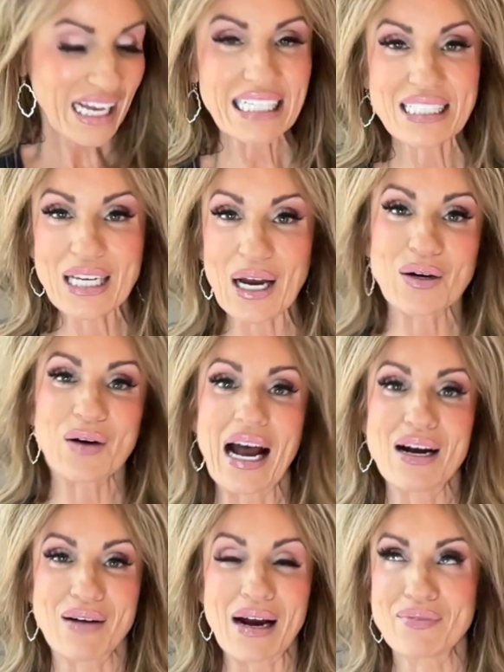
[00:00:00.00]
So
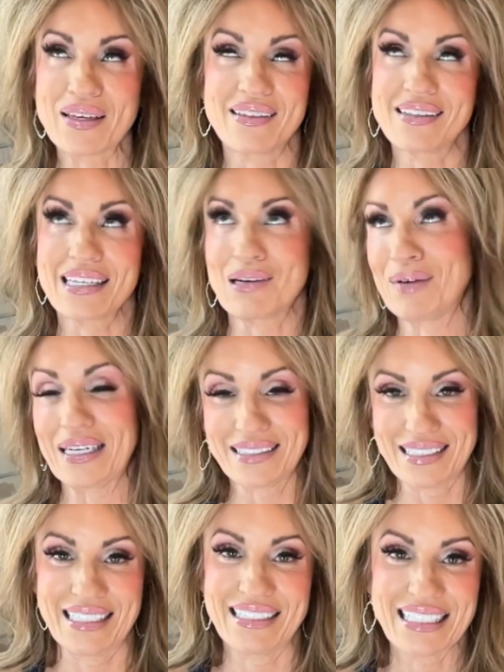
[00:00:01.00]
I'm in this
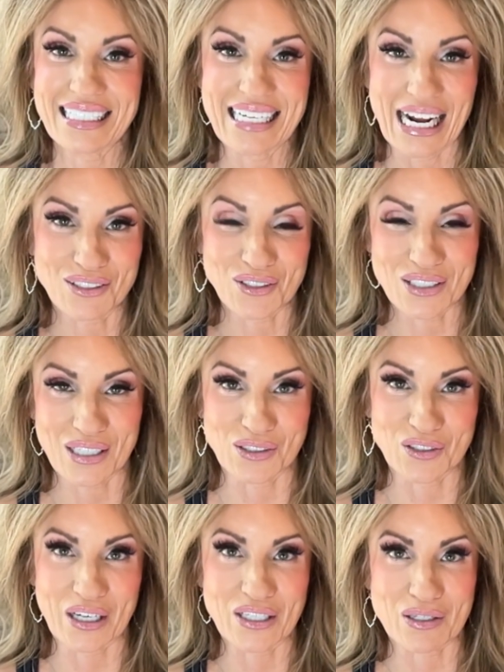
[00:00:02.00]
amazing National
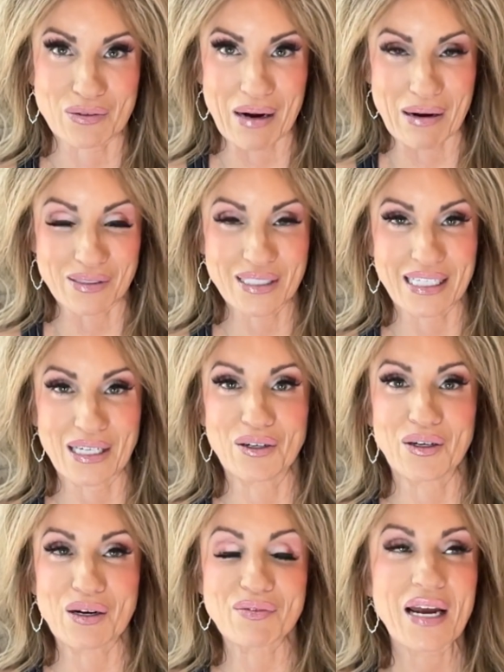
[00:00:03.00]
Sales Director Bible Study
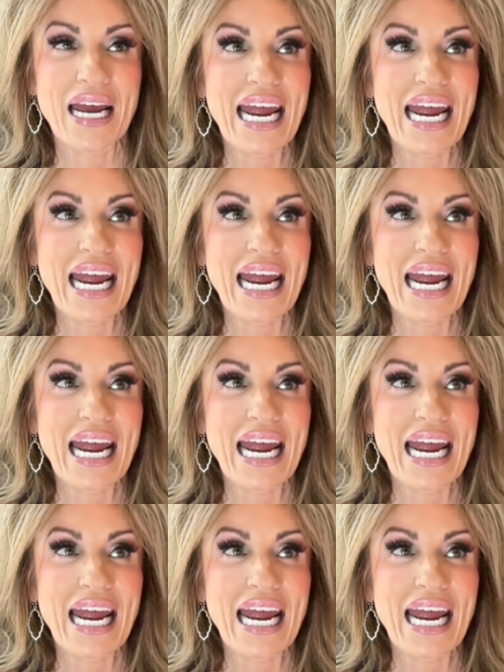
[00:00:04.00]
group,